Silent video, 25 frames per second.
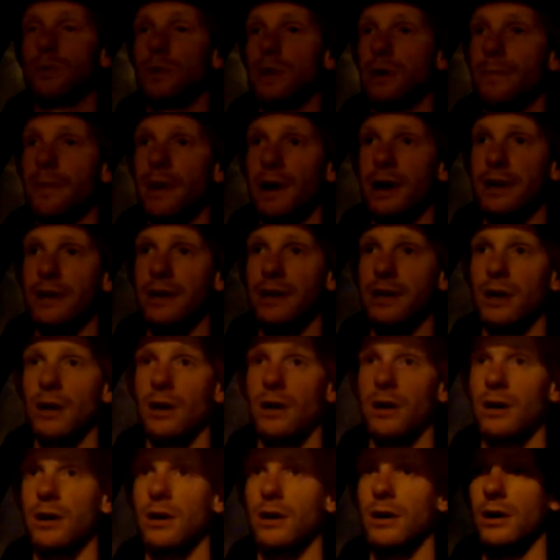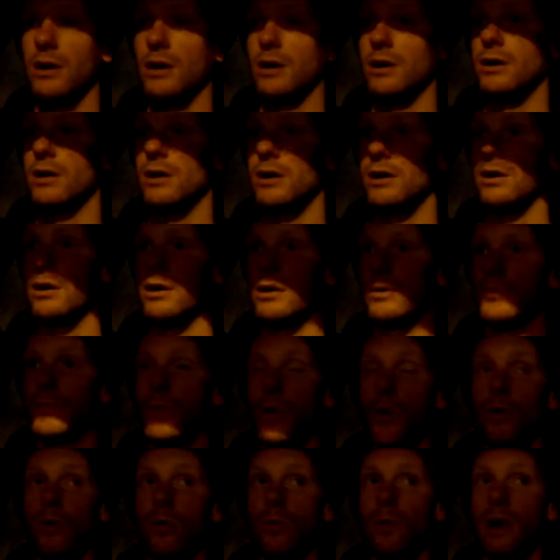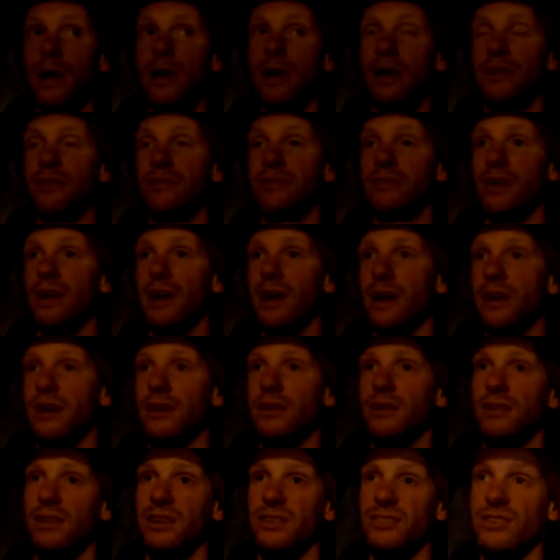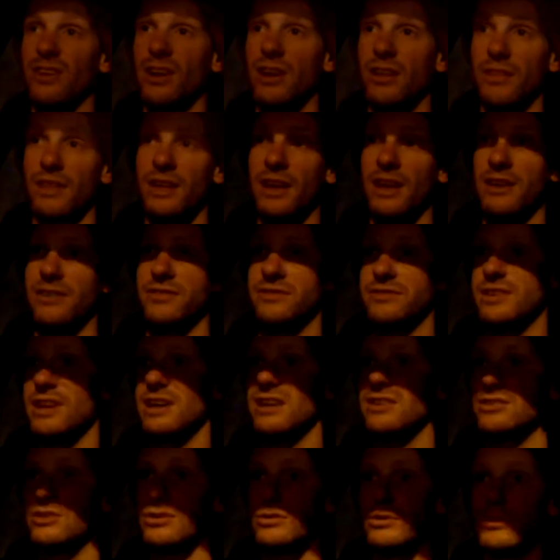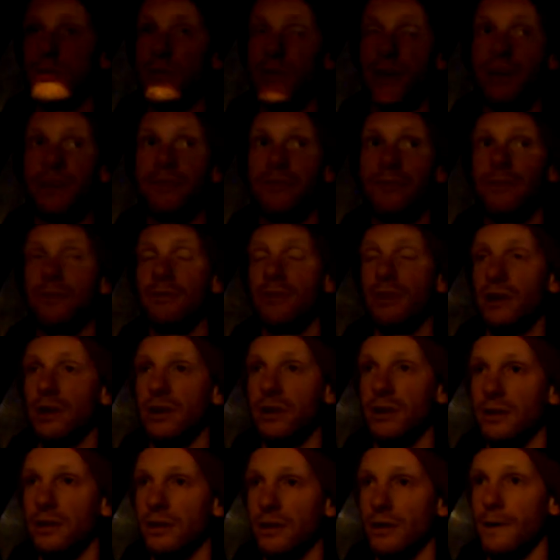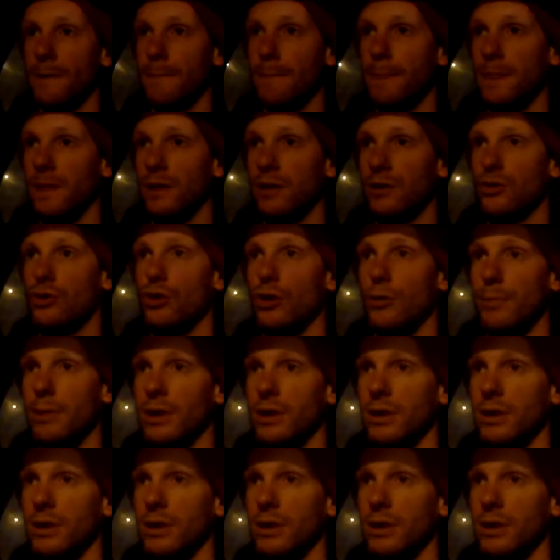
WeBuyin' a Car or Motorway and say, it's got this, take £2,000 for it, cut my